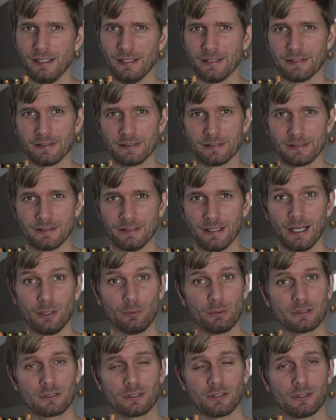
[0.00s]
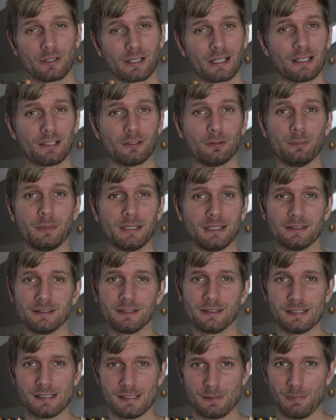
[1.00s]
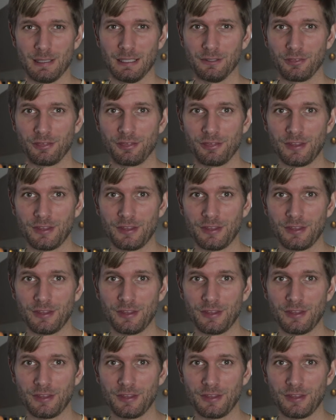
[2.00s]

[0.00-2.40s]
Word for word: and I will talk a little bit about